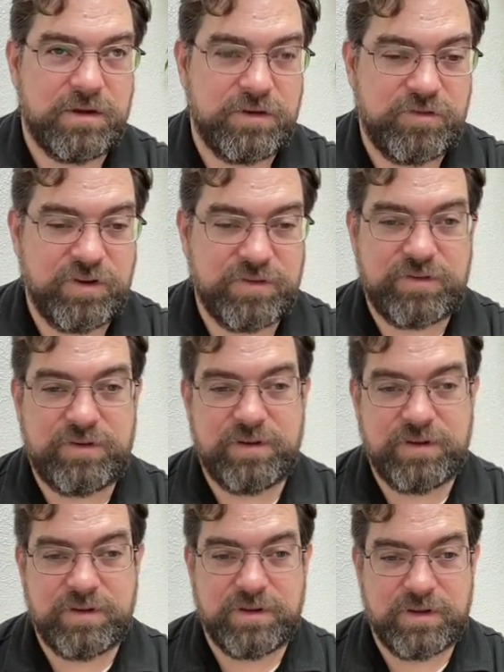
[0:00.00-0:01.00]
just,
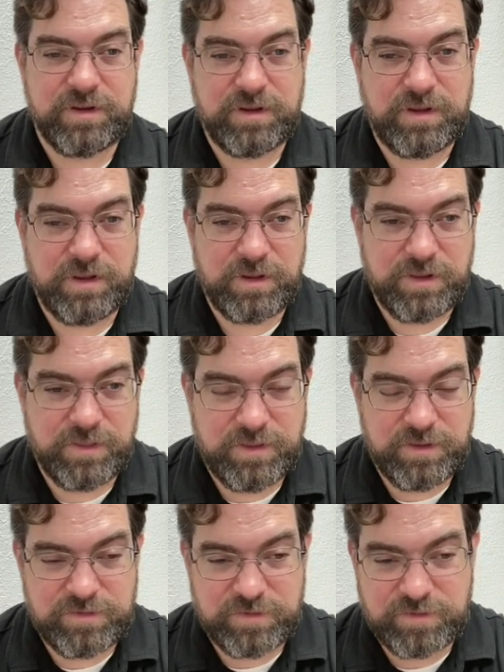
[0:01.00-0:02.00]

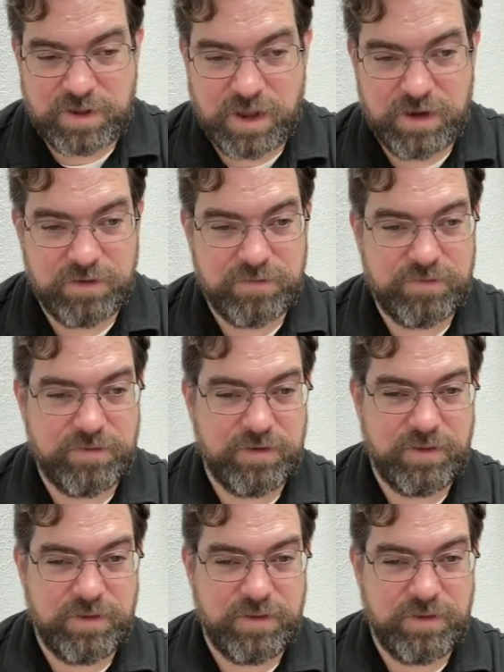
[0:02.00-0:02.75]
this is kind of